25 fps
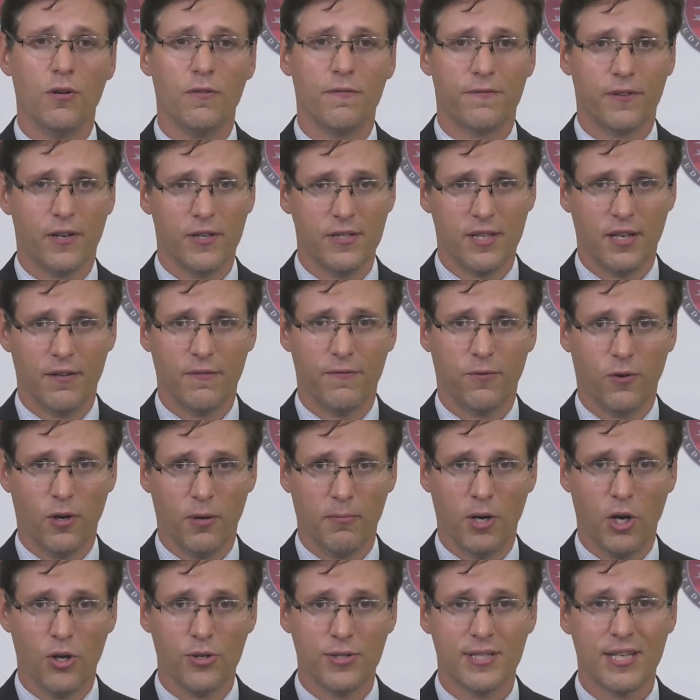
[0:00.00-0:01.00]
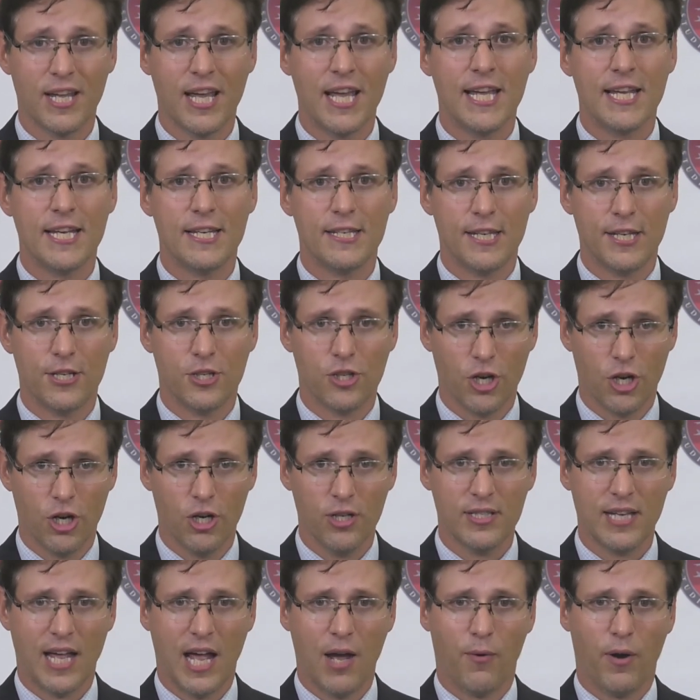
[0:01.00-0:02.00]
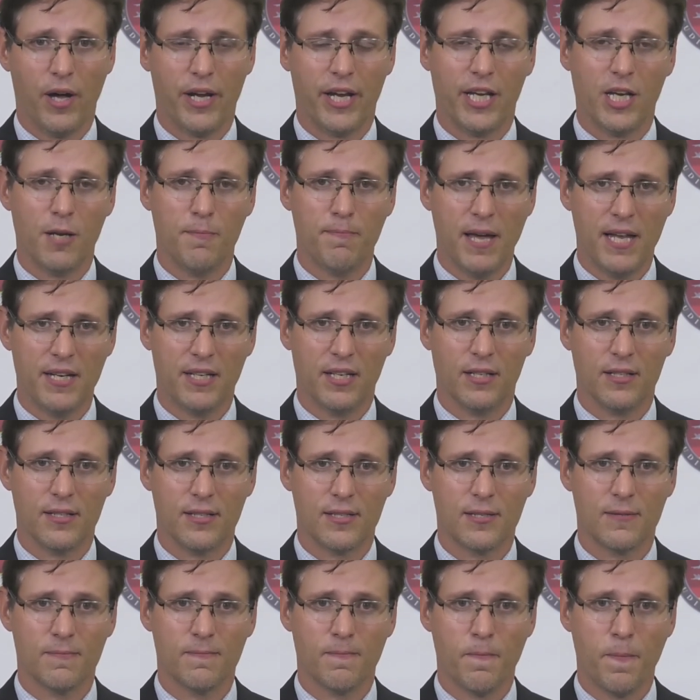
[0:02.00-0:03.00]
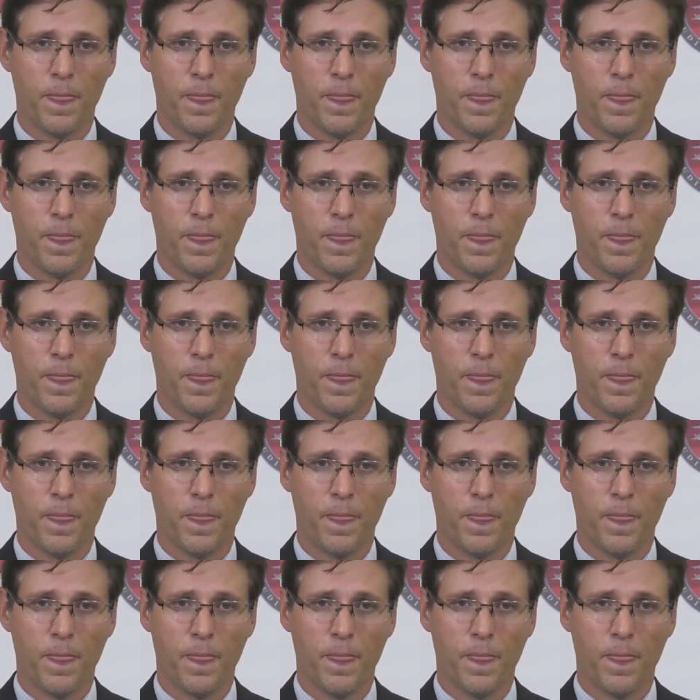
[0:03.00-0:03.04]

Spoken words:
first and foremost, deter Taiwan independence.